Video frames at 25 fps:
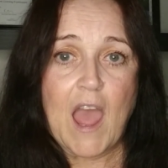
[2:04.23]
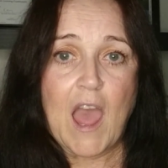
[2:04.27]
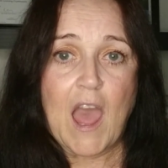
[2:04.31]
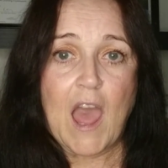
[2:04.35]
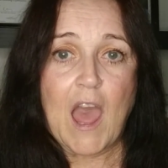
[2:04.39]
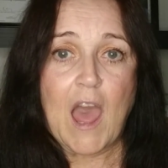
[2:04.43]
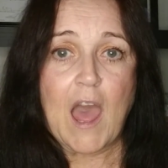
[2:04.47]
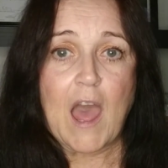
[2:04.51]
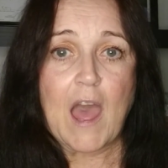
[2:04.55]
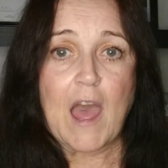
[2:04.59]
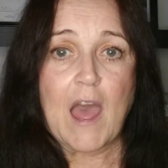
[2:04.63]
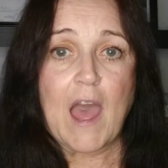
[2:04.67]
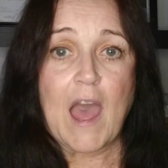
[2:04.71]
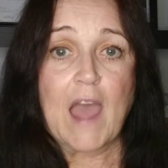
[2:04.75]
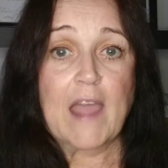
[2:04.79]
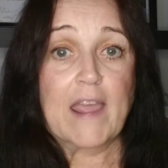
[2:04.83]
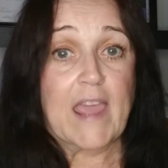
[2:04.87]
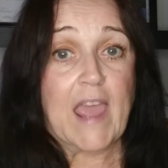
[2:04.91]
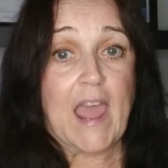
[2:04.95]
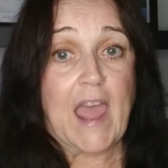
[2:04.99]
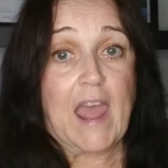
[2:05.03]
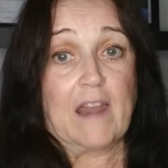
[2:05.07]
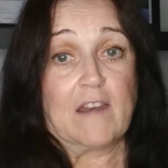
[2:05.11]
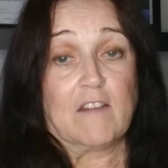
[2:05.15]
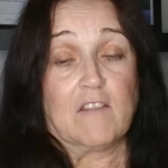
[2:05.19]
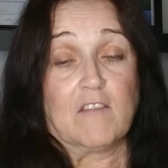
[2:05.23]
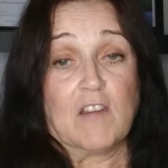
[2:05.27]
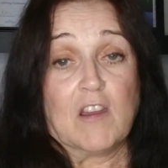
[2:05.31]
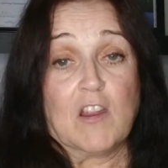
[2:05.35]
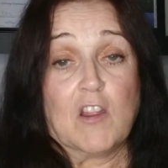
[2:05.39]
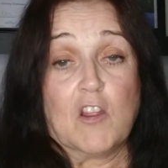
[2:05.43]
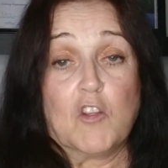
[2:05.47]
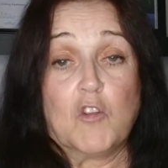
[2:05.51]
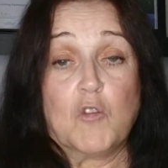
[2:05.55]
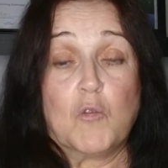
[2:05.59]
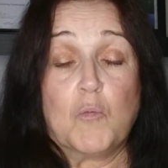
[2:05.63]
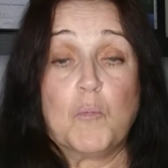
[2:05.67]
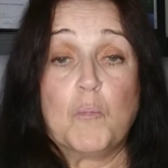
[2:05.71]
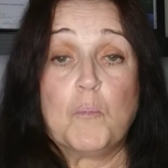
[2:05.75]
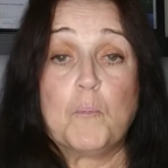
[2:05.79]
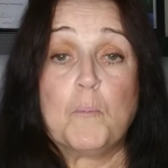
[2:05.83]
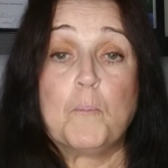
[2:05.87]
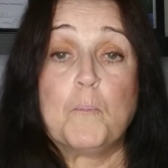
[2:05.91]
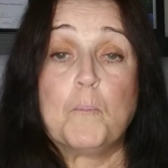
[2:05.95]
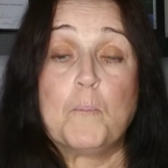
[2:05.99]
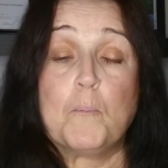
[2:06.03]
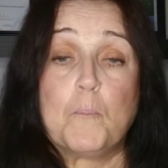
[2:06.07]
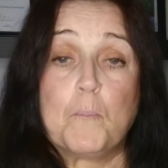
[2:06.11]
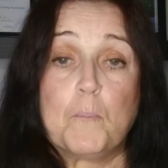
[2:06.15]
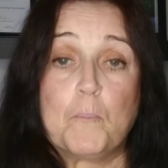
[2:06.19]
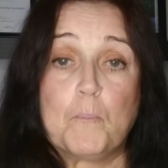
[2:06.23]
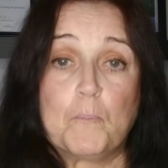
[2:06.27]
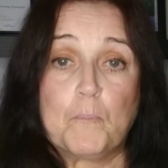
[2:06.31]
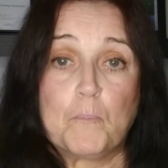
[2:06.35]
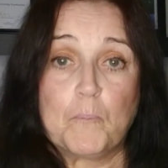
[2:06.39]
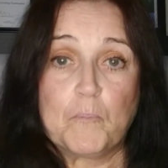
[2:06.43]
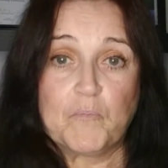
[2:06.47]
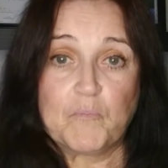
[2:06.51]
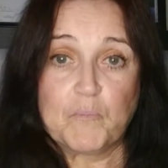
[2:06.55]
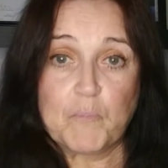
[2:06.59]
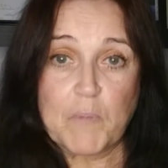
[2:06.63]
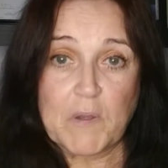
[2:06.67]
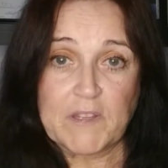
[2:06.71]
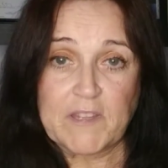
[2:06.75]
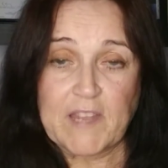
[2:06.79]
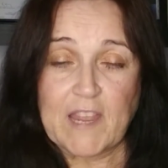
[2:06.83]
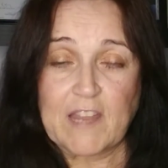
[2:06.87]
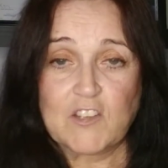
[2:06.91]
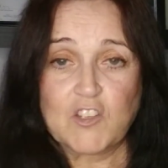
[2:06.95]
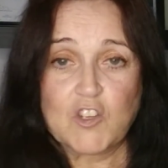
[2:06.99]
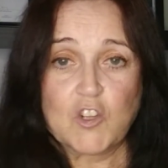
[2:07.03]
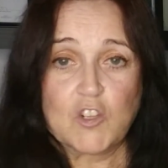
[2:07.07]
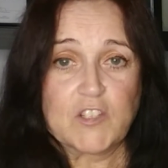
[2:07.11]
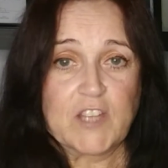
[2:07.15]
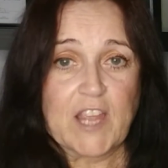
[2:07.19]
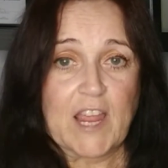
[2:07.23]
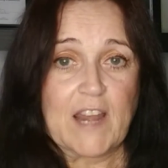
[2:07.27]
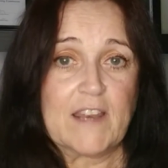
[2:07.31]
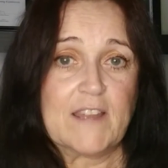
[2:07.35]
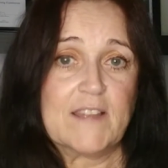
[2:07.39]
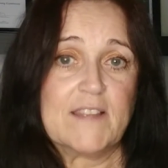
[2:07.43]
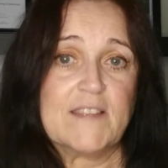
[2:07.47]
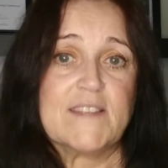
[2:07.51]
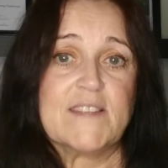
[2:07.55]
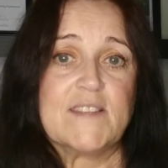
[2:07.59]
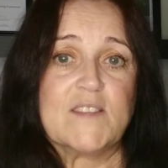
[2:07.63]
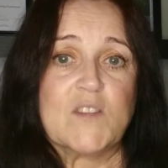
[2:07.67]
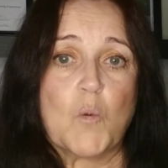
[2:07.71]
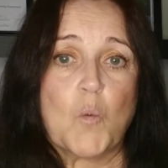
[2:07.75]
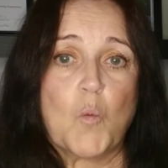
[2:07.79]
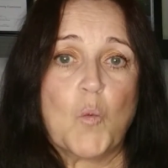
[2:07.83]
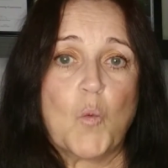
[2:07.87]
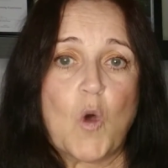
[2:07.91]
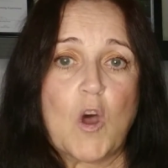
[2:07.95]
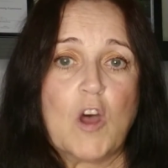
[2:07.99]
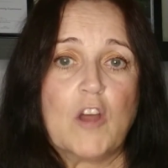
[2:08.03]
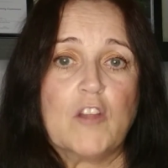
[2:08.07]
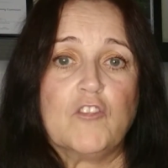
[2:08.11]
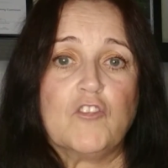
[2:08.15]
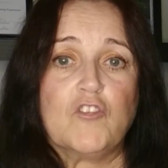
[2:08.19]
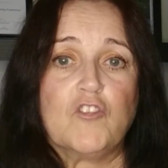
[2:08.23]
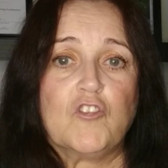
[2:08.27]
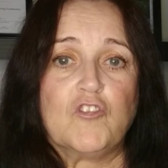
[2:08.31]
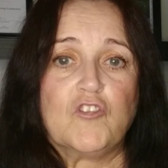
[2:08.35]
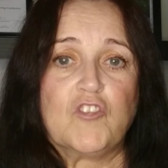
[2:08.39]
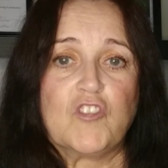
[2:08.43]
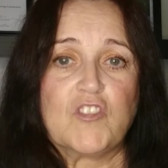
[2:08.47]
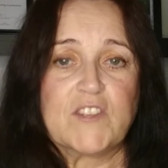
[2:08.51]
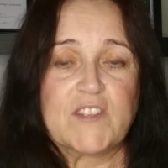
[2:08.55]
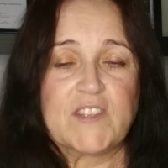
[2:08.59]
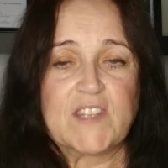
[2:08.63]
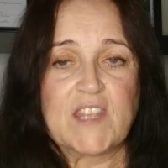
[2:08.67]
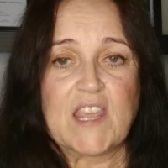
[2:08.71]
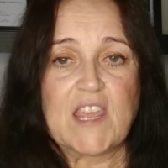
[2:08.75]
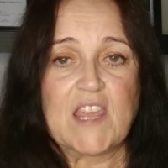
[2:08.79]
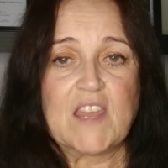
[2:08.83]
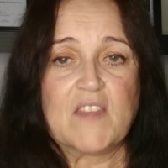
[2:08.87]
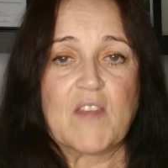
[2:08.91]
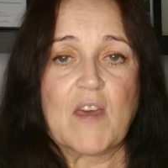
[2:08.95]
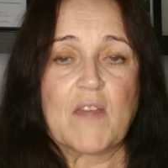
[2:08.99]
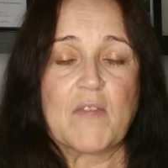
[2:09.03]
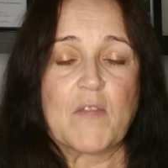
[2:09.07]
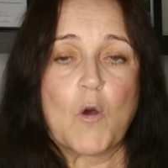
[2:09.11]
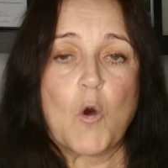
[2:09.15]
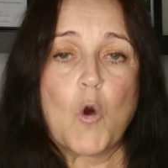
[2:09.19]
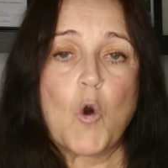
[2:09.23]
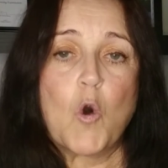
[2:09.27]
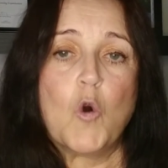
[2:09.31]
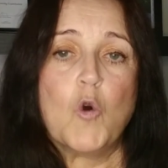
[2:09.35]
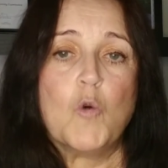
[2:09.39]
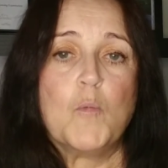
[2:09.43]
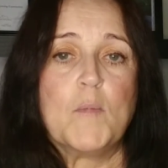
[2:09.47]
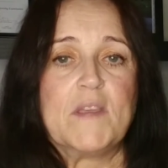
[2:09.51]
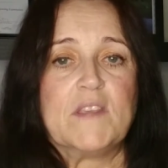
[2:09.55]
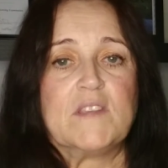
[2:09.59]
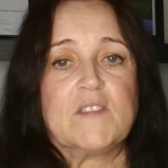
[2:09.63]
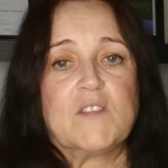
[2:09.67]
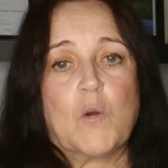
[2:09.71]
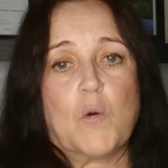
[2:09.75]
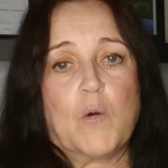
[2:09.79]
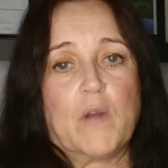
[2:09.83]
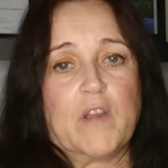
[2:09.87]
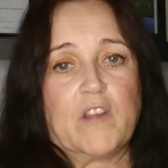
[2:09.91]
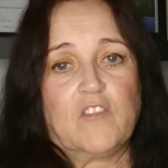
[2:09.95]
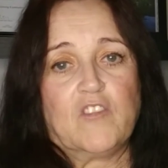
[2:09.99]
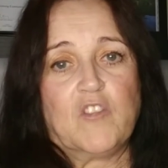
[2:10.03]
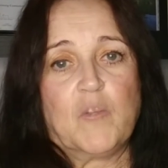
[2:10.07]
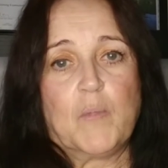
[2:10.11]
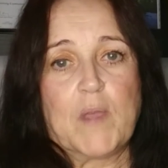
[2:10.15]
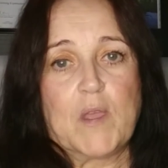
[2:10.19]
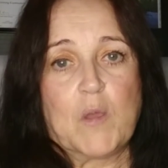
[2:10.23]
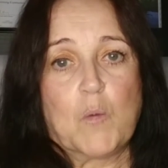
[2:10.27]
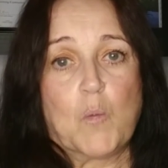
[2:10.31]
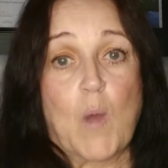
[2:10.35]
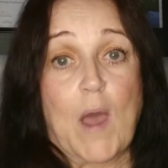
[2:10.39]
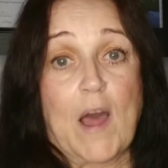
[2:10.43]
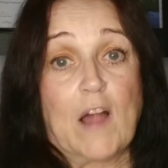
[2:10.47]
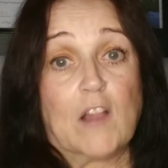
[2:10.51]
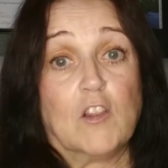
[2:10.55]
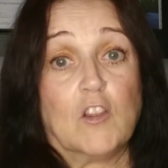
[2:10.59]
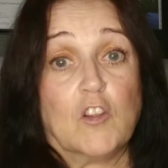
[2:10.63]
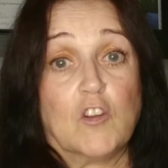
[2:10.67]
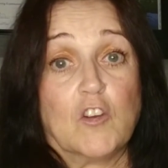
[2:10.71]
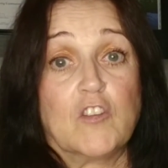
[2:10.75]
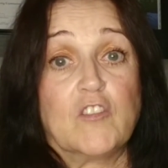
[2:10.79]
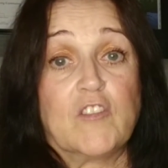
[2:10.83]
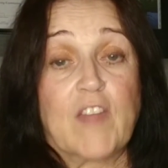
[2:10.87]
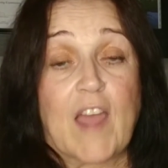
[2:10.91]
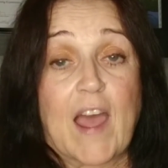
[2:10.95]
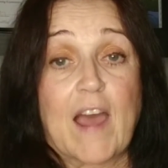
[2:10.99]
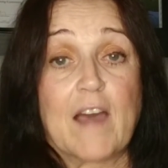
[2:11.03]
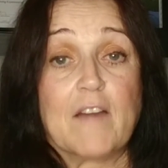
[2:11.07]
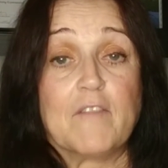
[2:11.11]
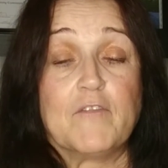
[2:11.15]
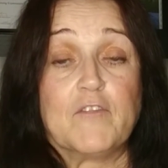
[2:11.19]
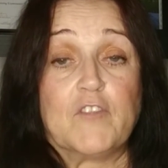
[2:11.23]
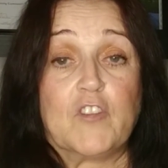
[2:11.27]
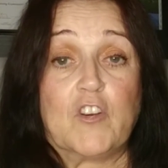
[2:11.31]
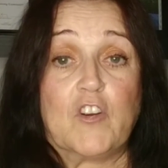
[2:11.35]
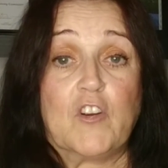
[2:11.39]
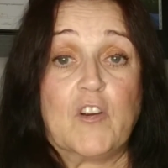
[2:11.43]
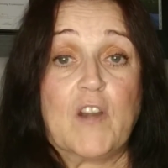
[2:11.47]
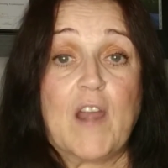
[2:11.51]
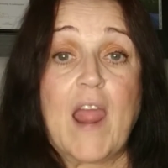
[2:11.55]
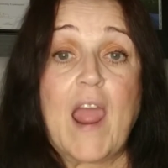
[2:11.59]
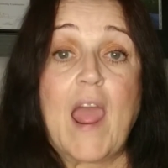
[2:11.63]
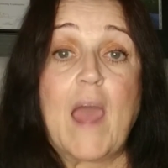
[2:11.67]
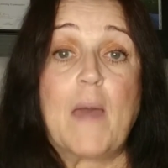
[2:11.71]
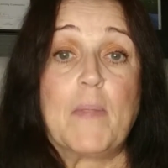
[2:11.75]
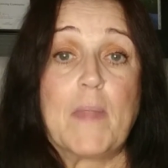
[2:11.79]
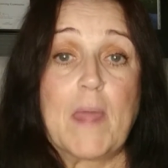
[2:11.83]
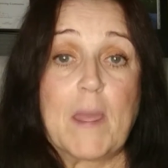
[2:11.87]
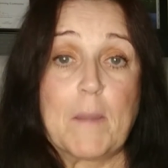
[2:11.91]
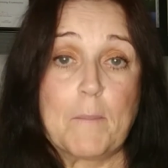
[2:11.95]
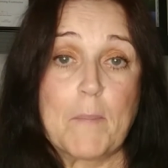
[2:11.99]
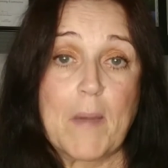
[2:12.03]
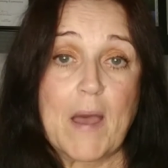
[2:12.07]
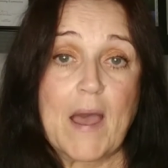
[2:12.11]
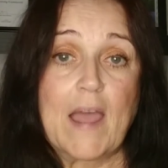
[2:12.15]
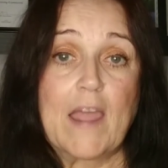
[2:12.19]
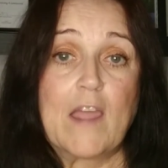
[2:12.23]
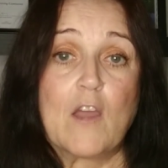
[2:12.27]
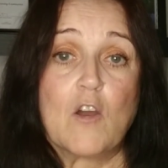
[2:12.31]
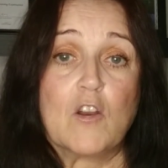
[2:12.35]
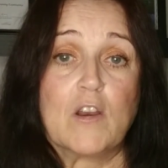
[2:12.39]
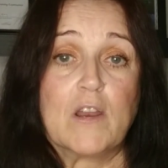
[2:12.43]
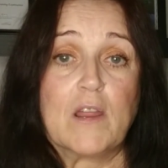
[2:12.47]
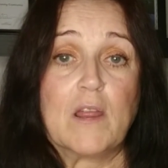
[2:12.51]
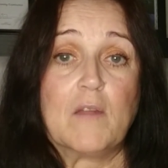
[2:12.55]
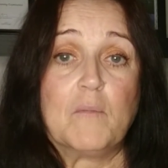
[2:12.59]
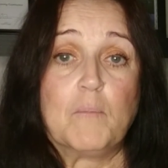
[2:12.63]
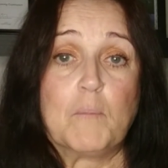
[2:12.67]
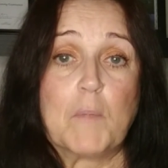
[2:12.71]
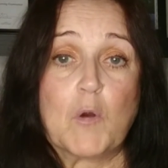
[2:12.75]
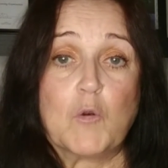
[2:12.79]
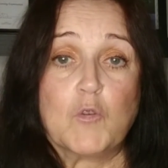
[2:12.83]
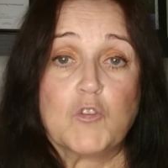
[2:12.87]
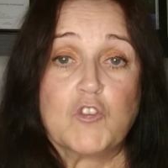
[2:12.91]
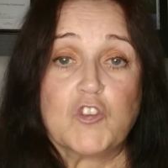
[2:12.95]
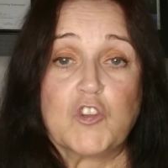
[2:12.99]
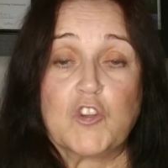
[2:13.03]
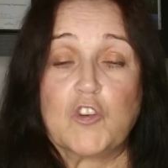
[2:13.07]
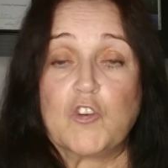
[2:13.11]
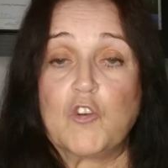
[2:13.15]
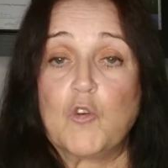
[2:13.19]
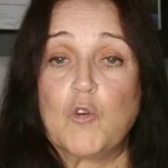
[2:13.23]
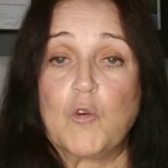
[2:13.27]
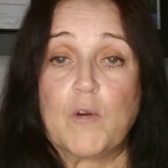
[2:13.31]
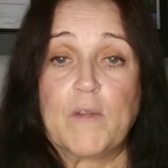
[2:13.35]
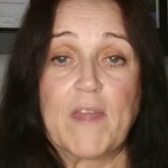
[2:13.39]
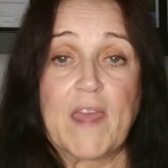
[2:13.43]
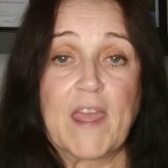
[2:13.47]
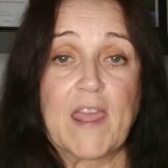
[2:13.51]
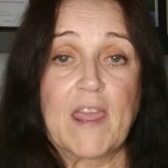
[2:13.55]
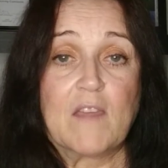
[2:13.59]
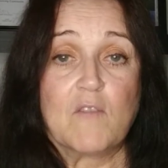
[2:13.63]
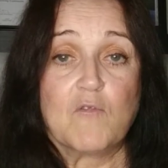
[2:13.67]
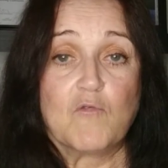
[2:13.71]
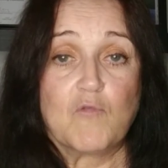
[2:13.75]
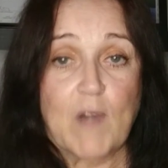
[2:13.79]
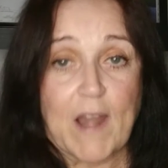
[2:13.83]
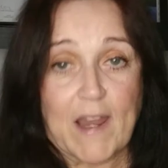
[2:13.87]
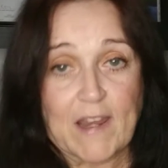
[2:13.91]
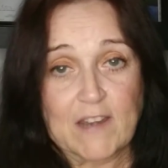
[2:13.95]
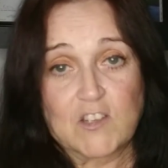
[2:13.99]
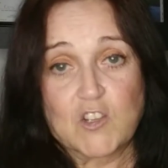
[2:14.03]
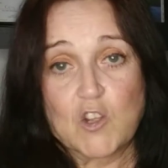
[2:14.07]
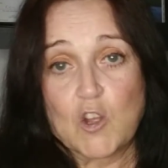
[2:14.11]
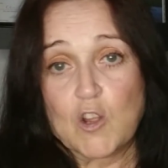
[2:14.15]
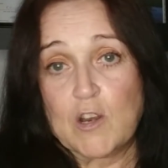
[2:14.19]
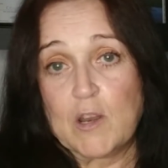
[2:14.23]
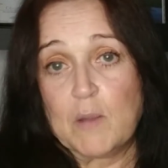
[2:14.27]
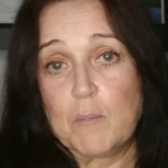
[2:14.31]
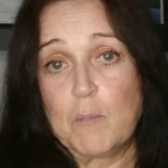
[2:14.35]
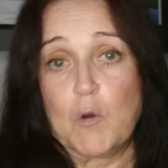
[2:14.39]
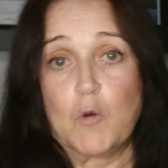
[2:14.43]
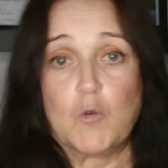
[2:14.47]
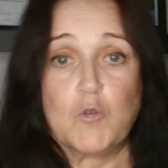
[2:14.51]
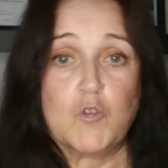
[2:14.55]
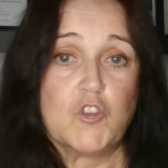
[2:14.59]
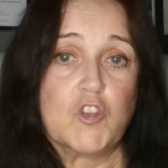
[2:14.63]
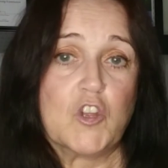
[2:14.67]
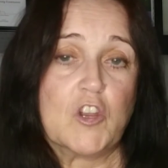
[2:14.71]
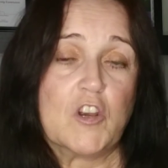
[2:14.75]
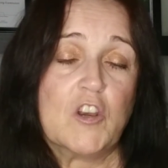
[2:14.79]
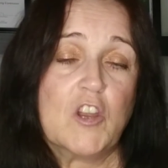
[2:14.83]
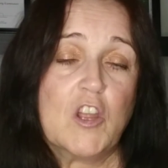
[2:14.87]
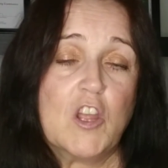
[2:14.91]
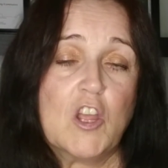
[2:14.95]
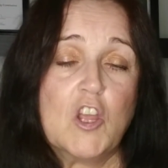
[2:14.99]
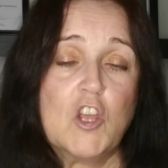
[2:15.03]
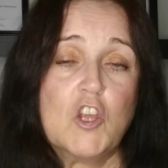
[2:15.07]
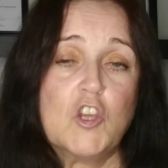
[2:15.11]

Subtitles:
Again, potential tenants want to see that the home is going to be well looked after, and they buy on emotion or they rent on emotion.